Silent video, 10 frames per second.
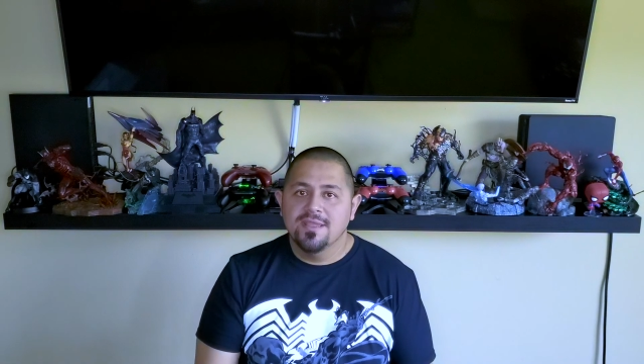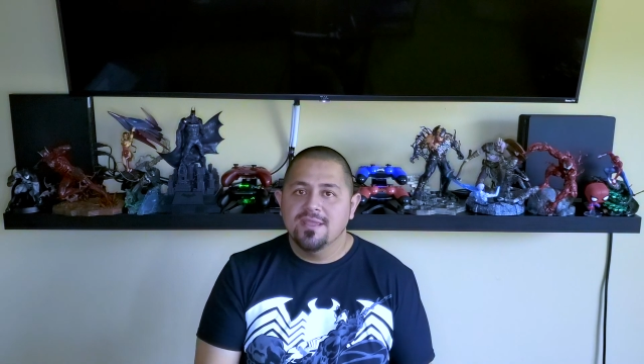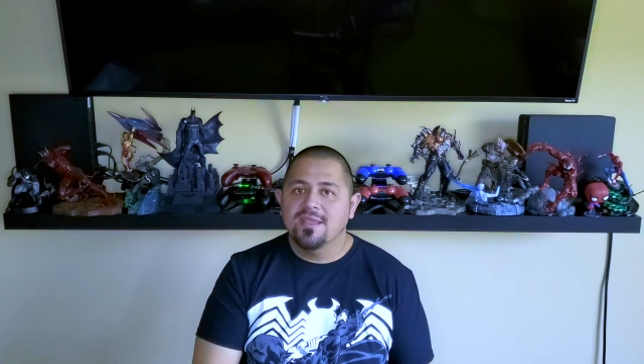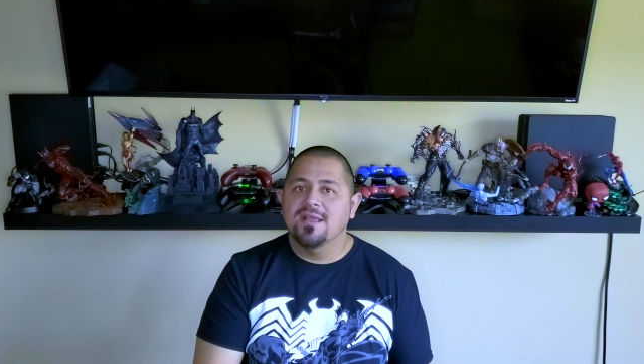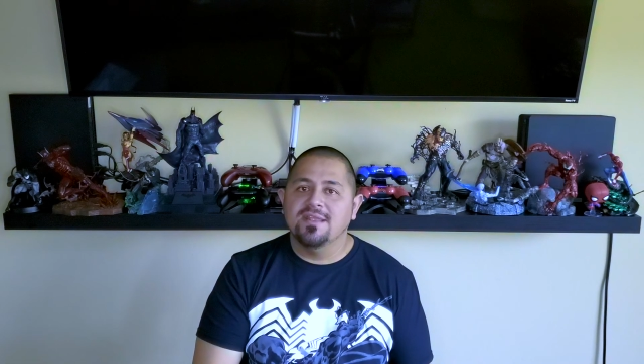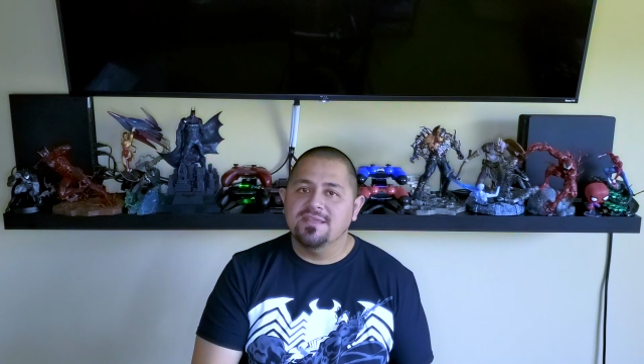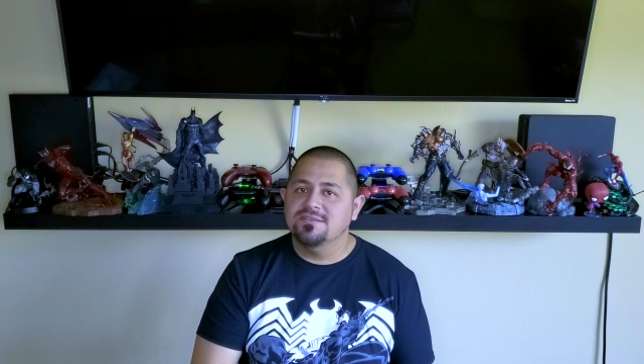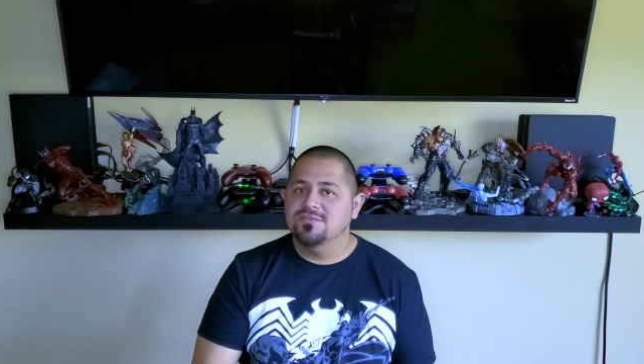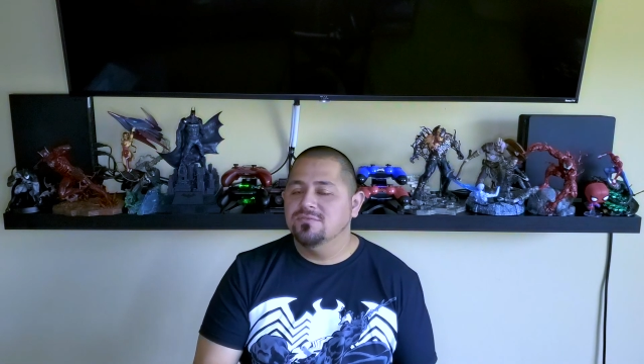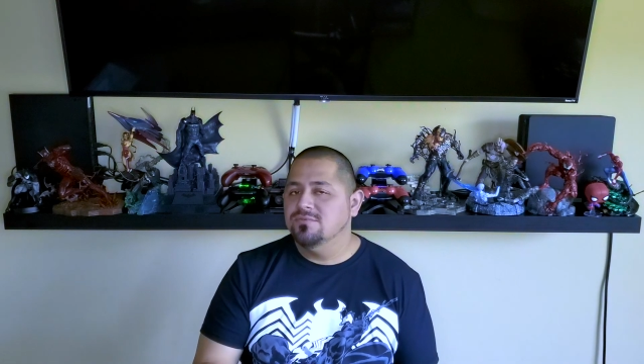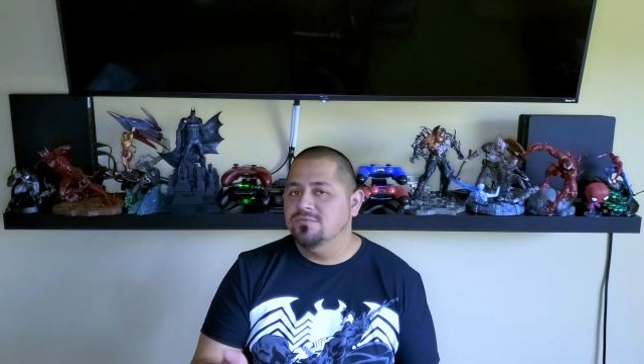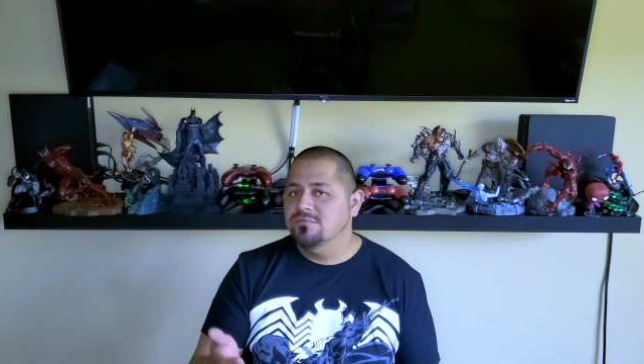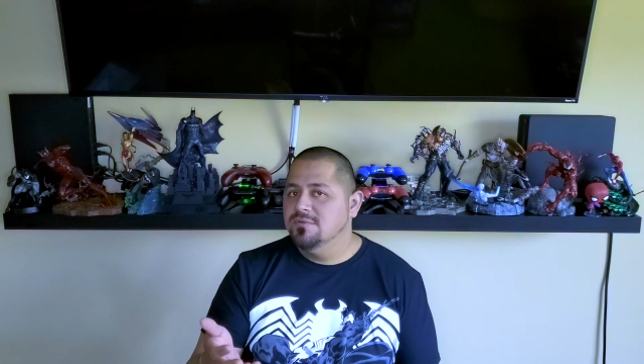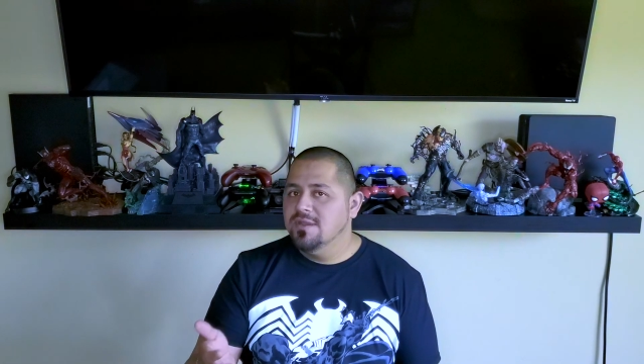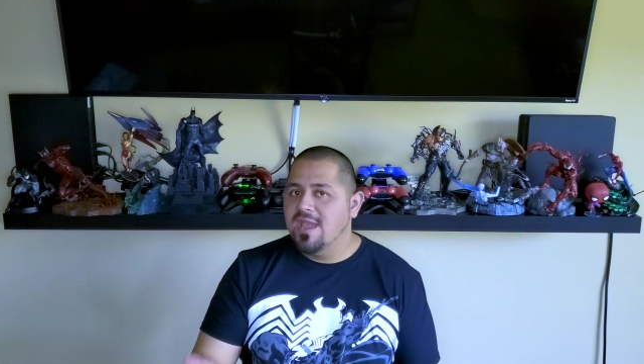Ellie
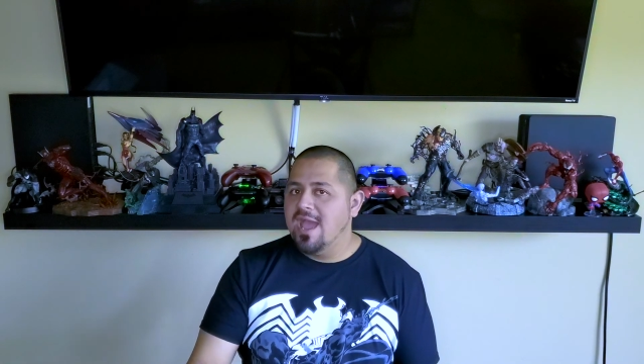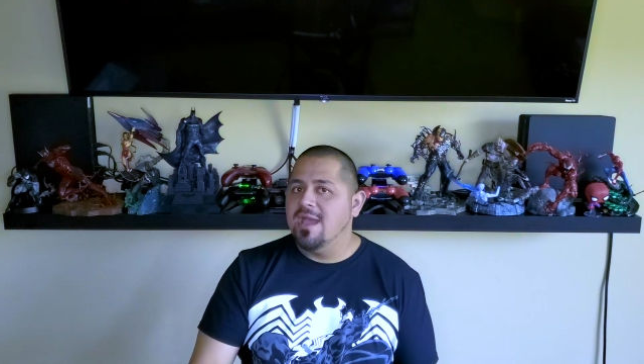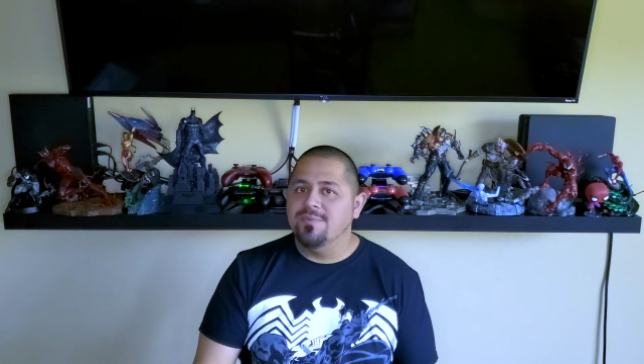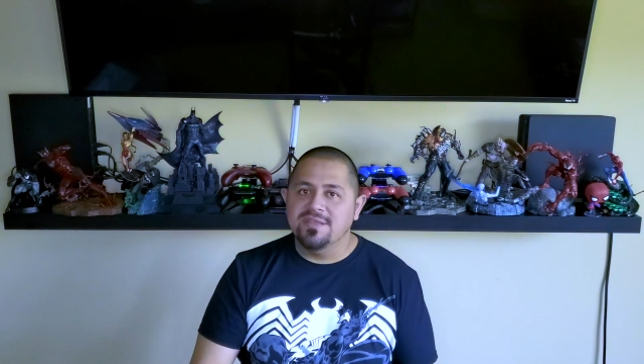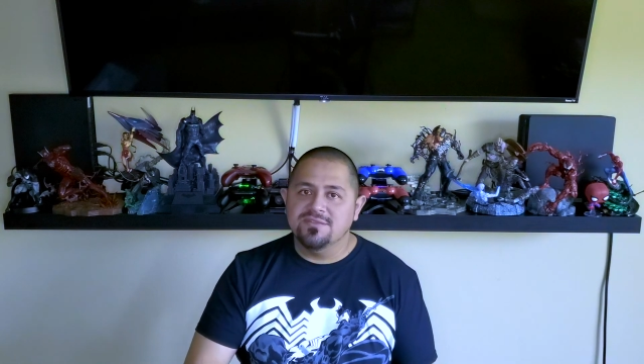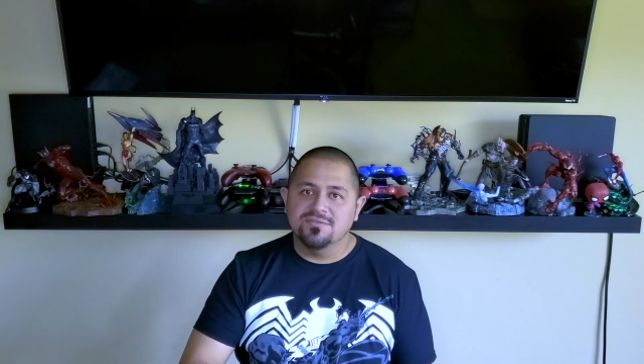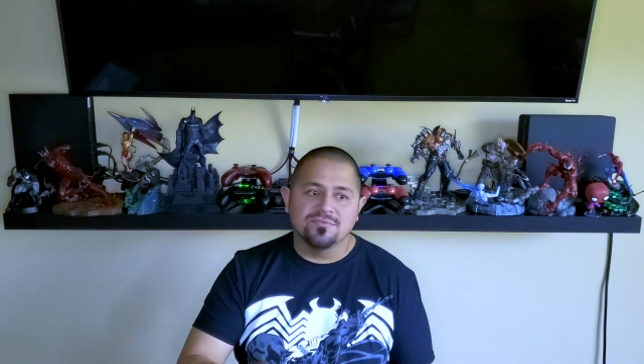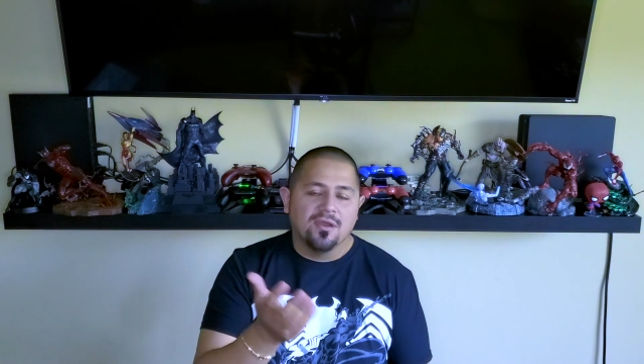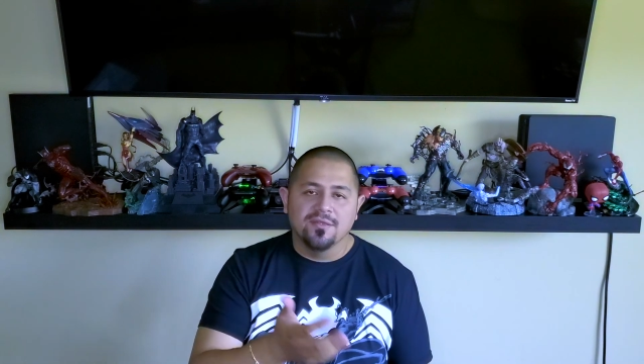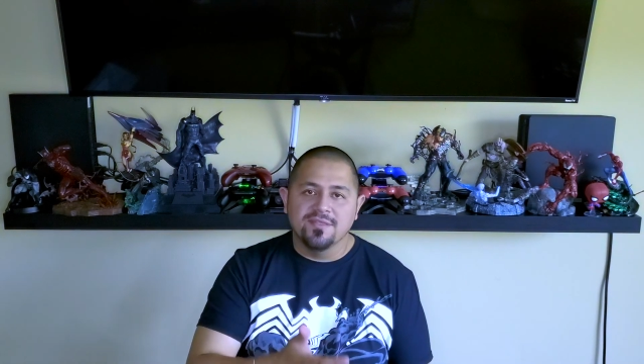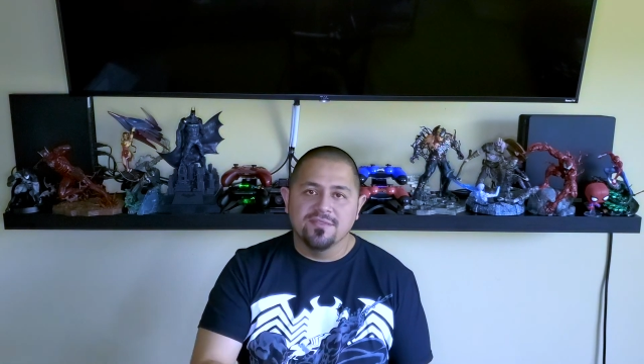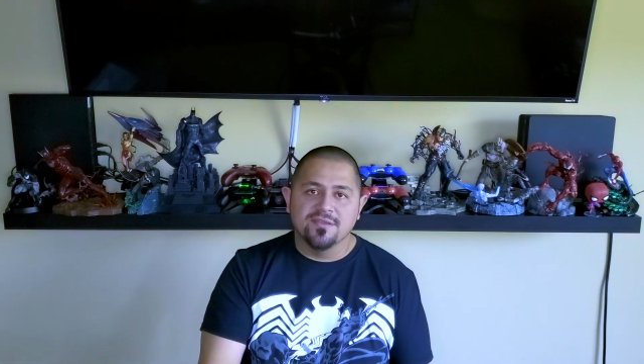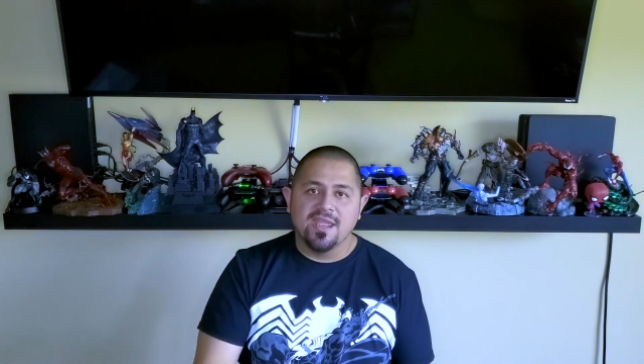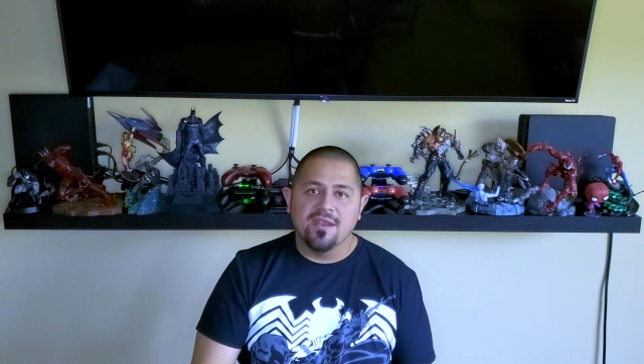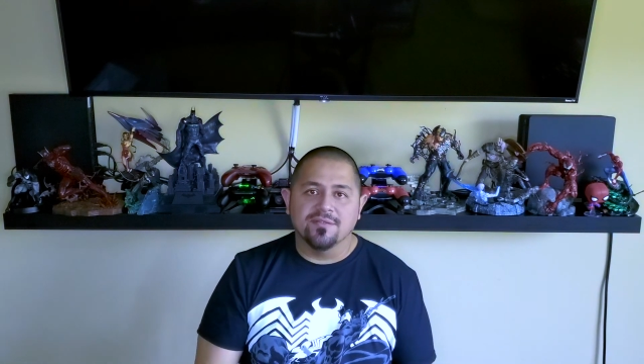to Abby to all the
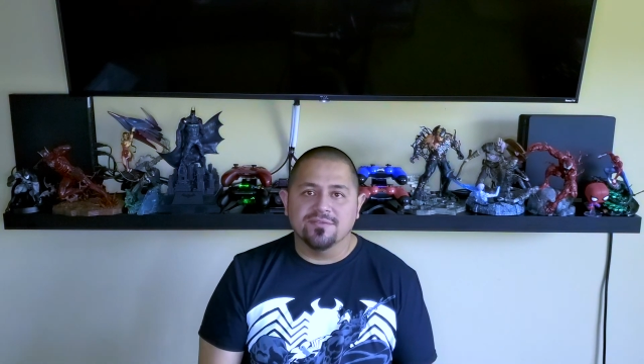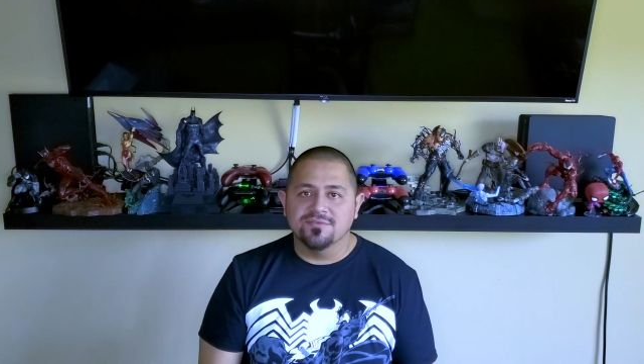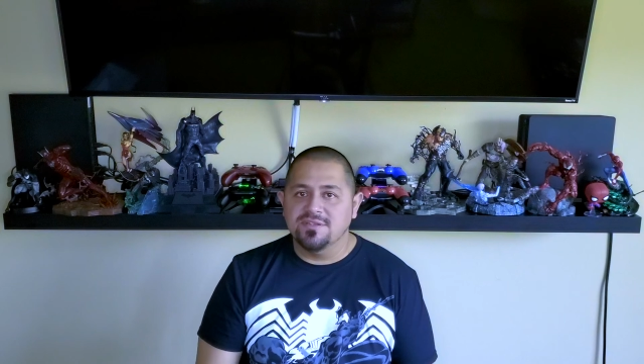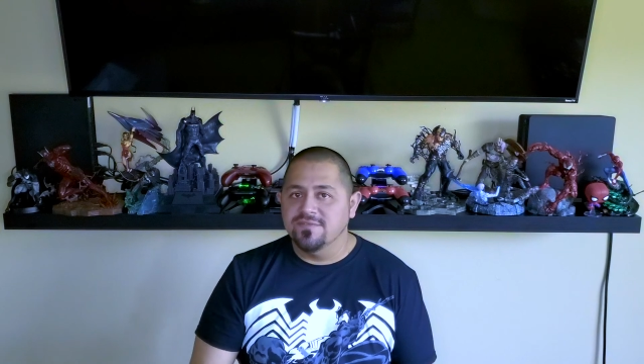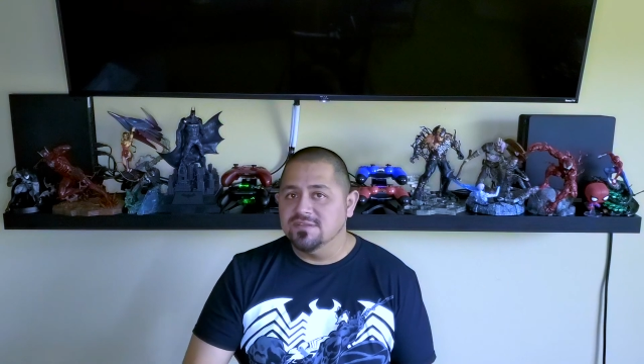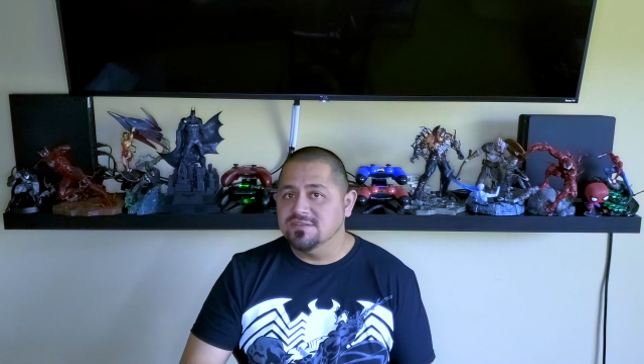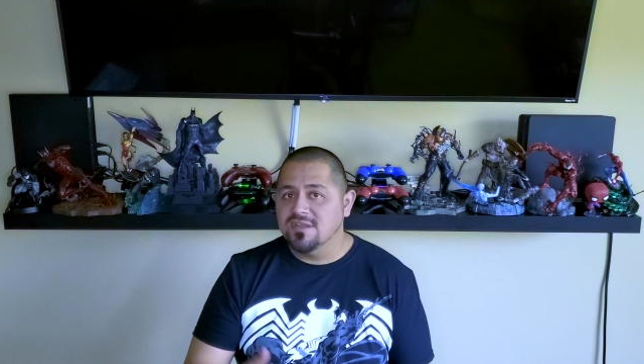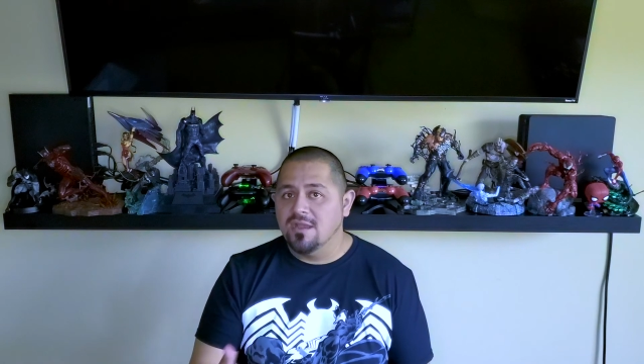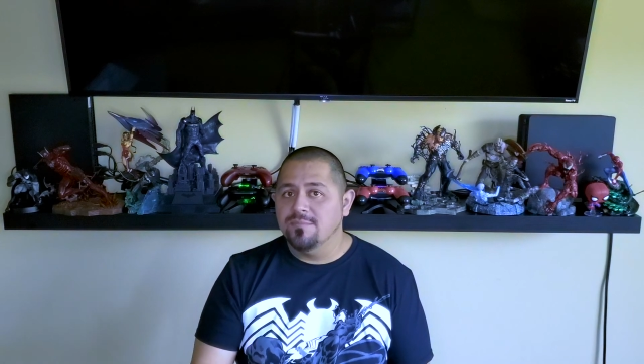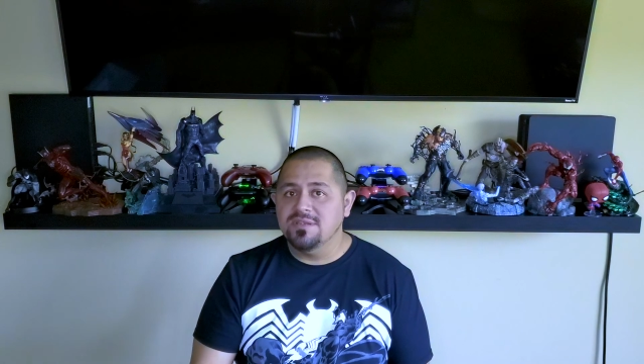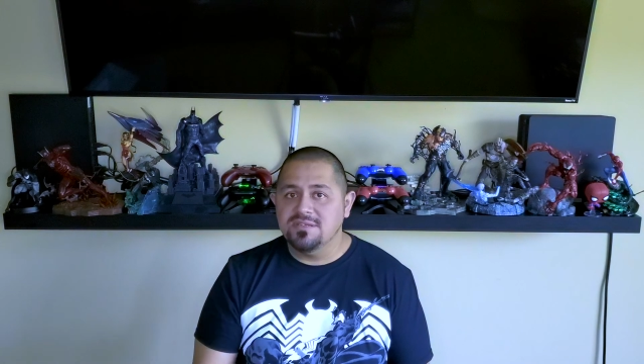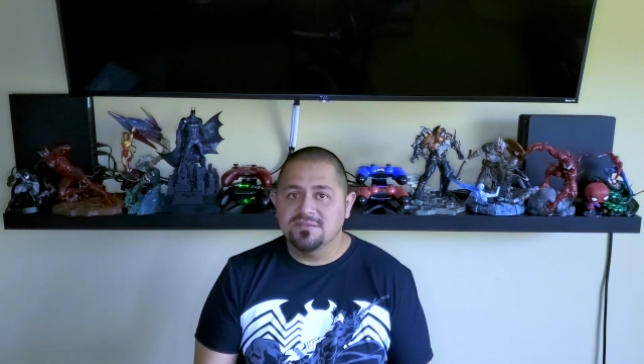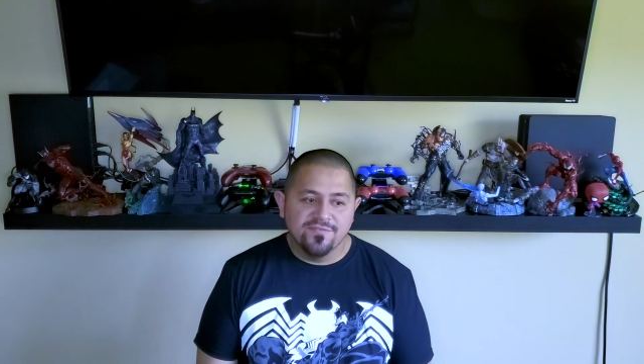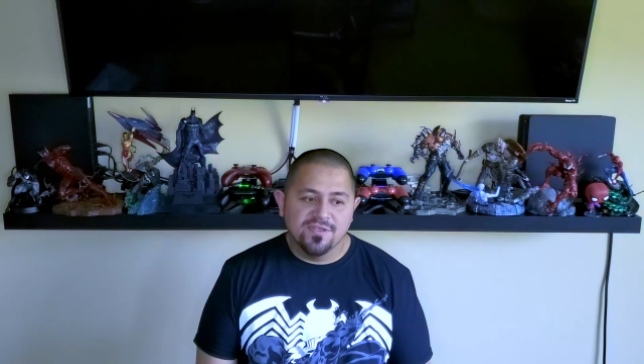other characters, even the zombies.